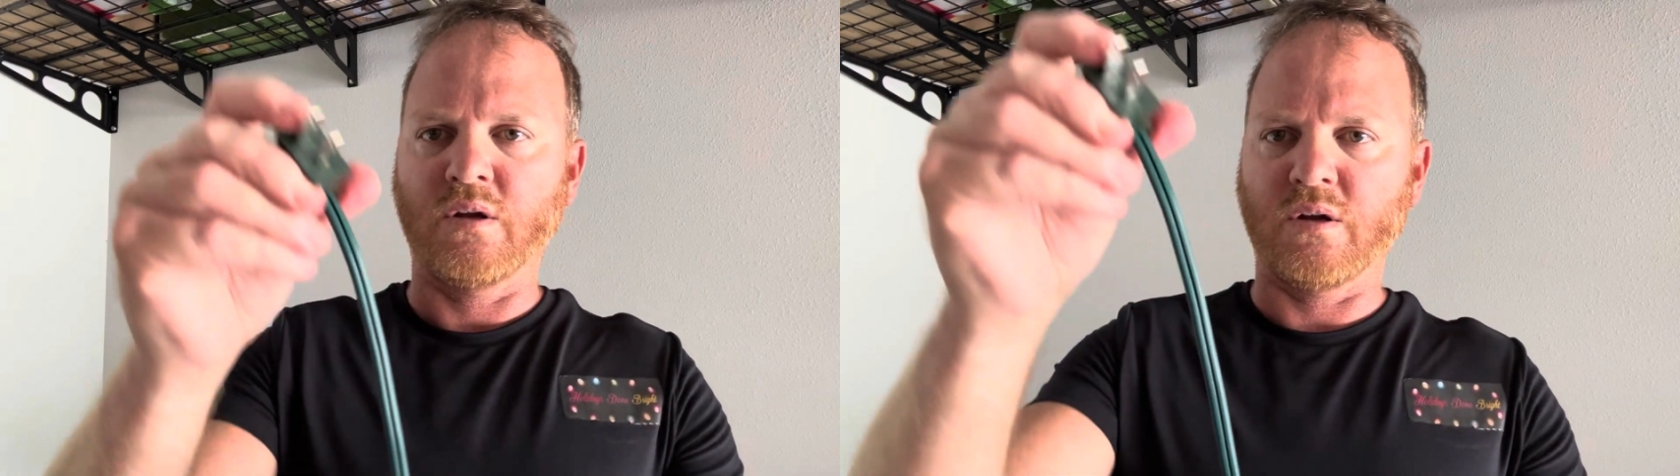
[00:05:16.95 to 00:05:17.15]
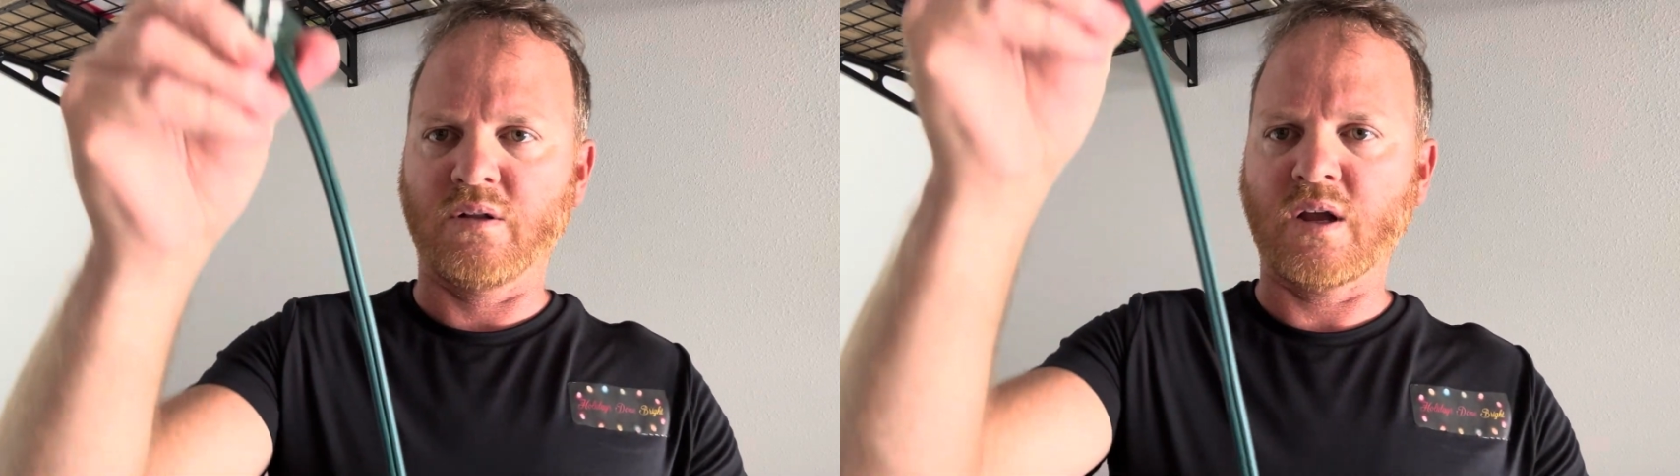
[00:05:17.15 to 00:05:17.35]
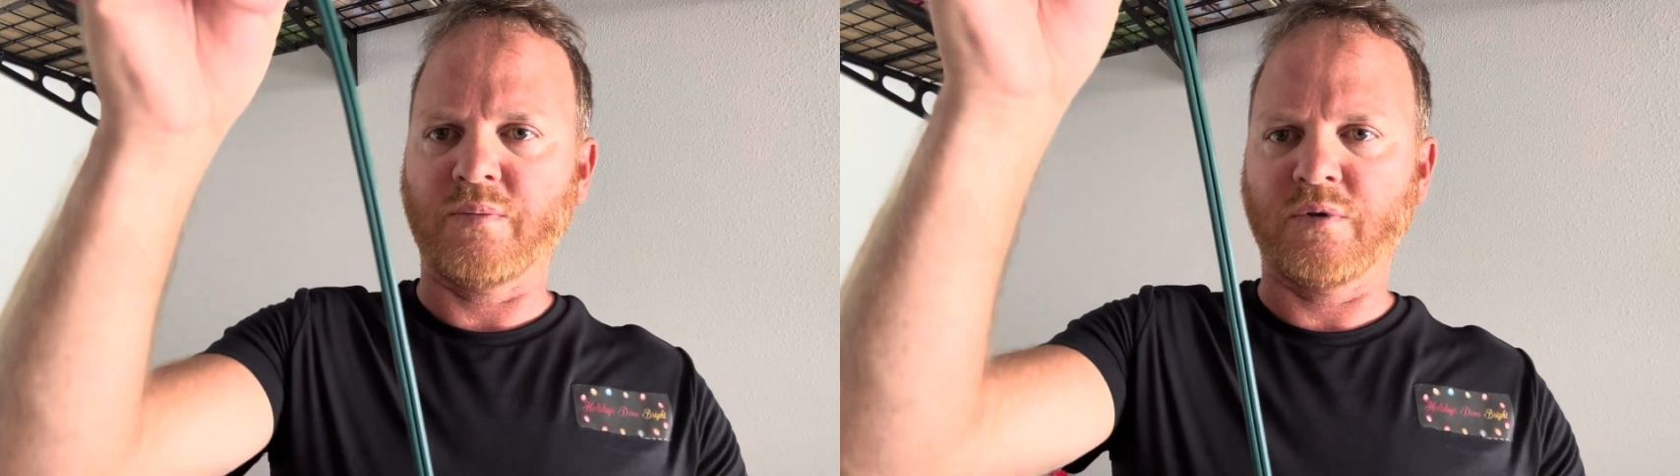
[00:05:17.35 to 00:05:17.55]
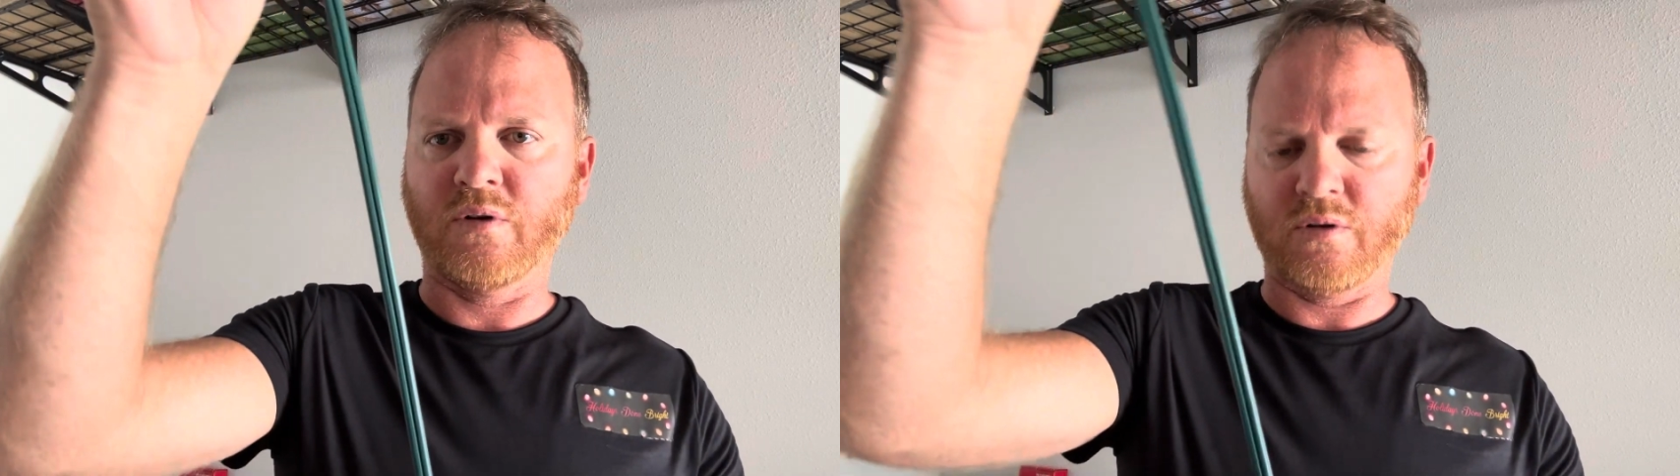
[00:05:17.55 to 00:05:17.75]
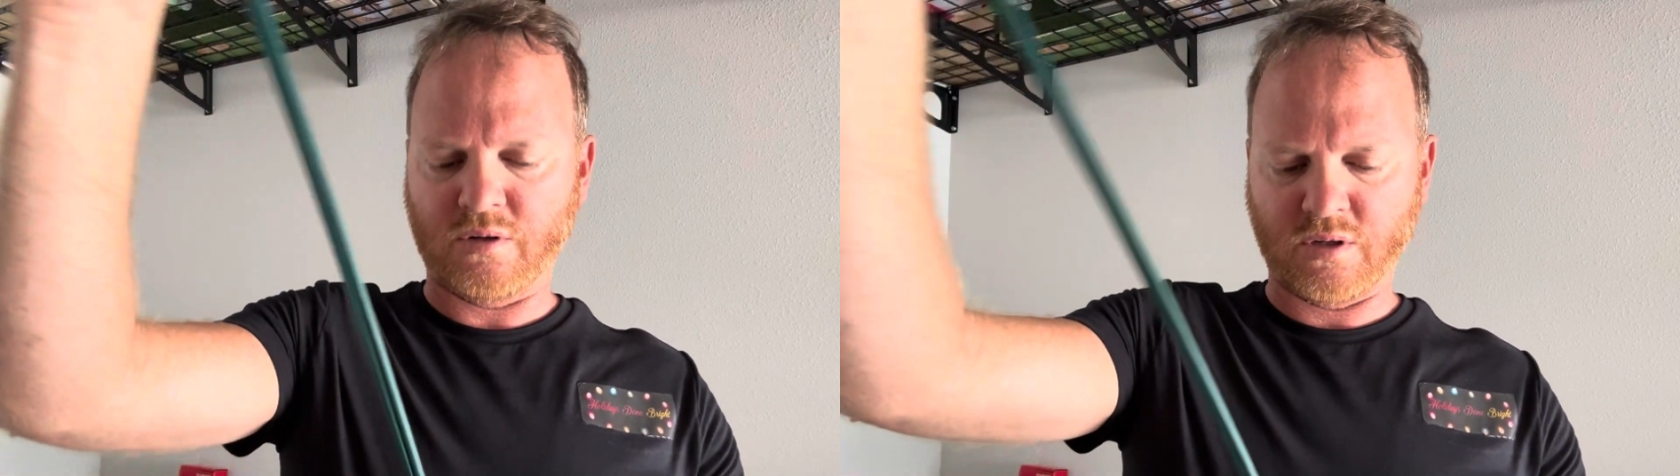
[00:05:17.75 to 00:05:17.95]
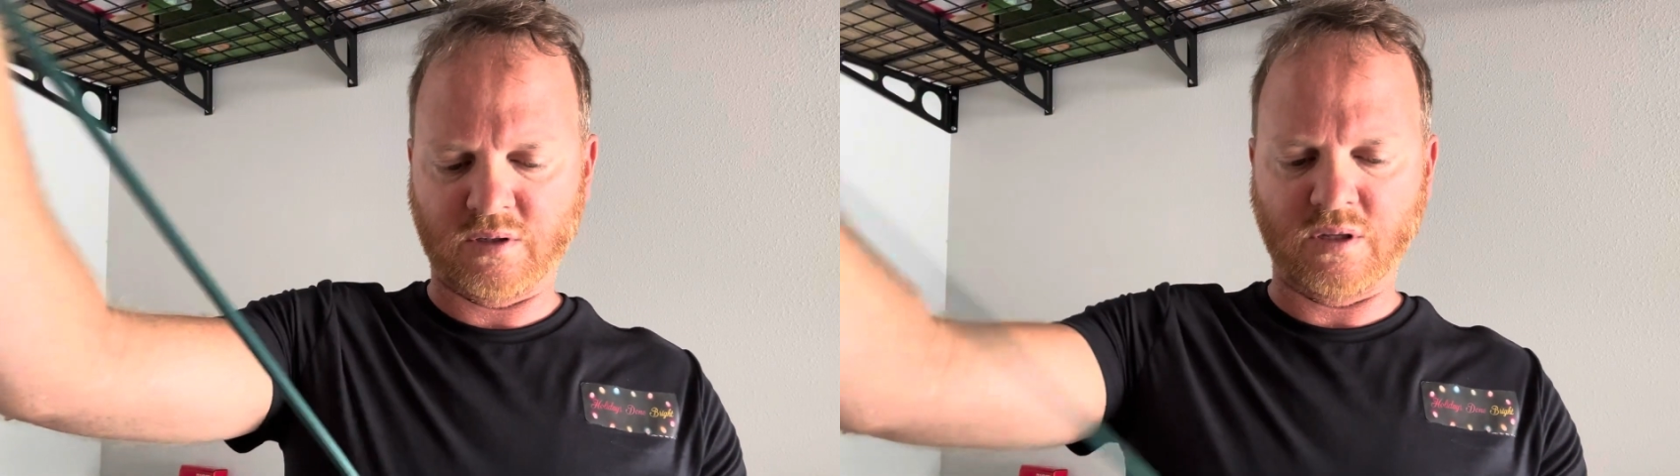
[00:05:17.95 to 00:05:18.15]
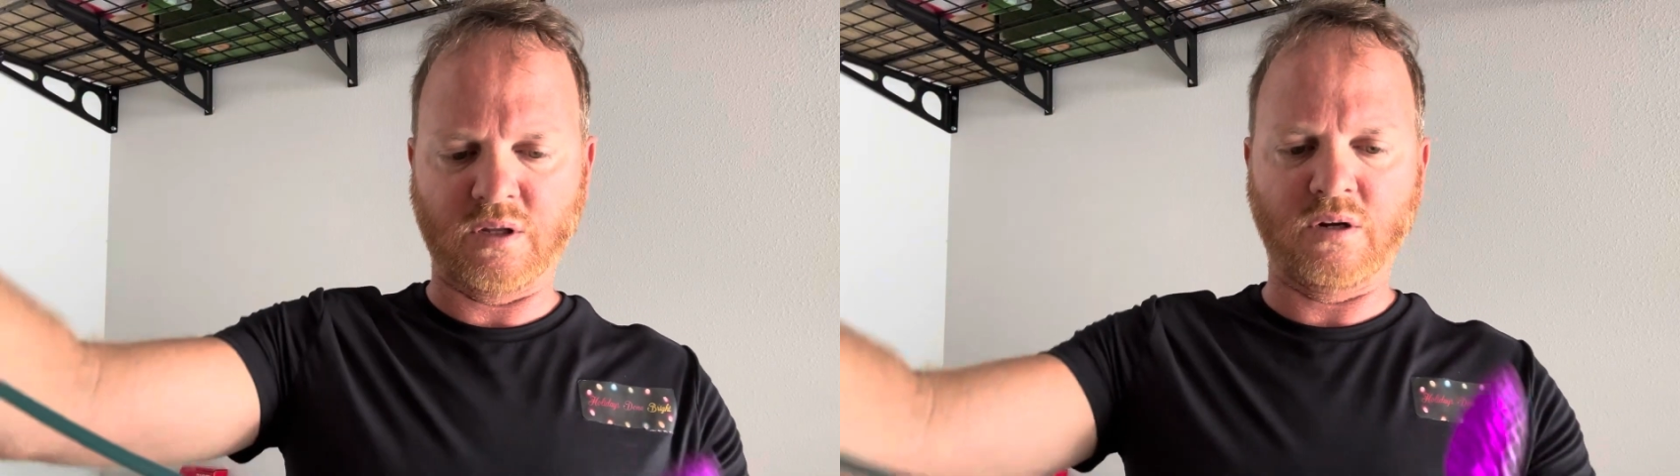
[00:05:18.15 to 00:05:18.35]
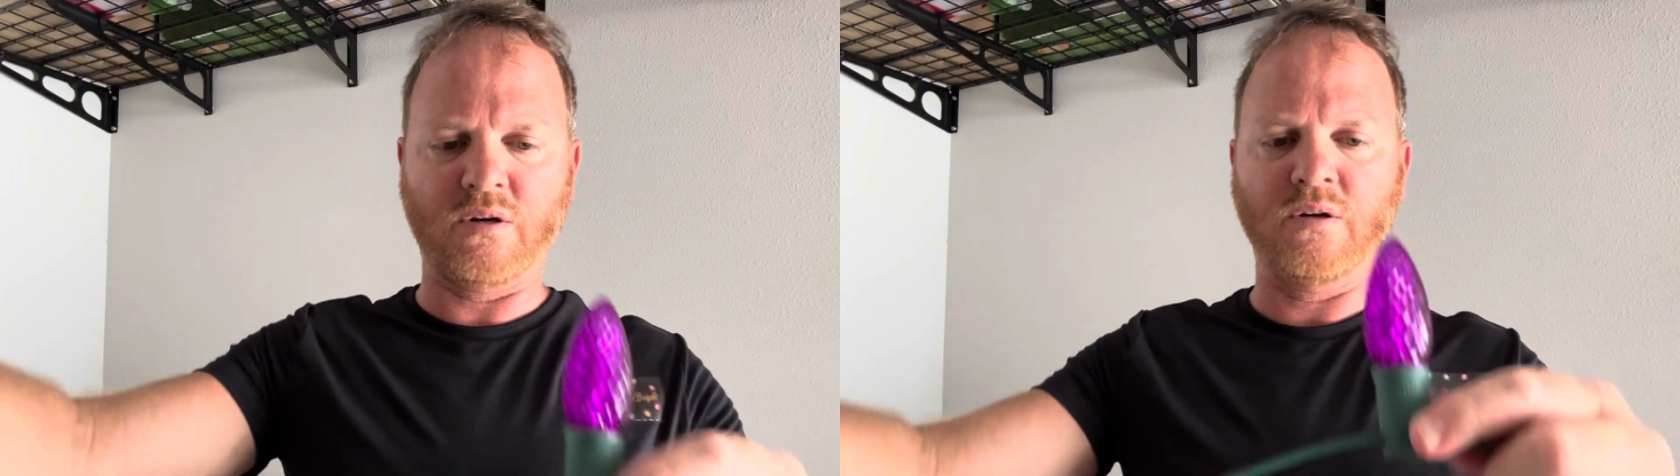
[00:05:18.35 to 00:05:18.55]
adapter is in there.